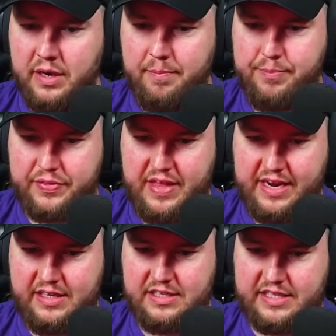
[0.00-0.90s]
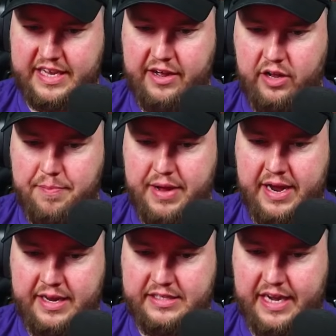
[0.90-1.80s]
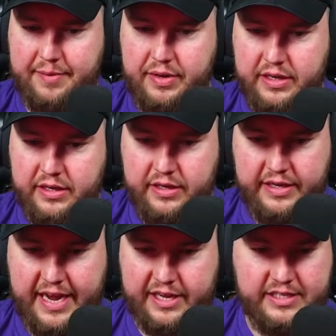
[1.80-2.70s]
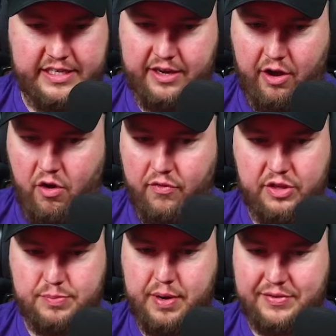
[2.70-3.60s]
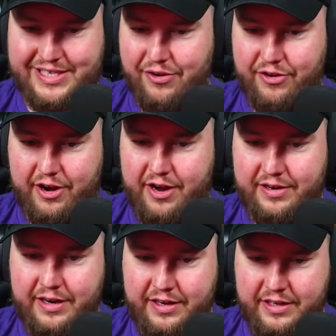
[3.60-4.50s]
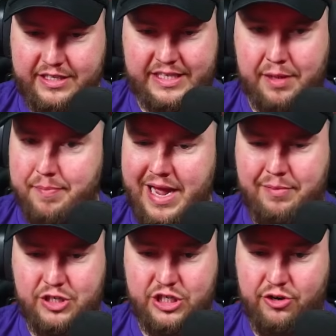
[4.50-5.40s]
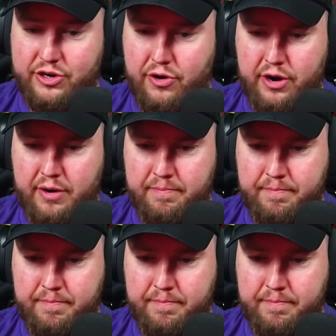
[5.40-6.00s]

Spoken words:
but that could scale up at any time. Yeah, you see all those buffs going on. You see the magma shield going on.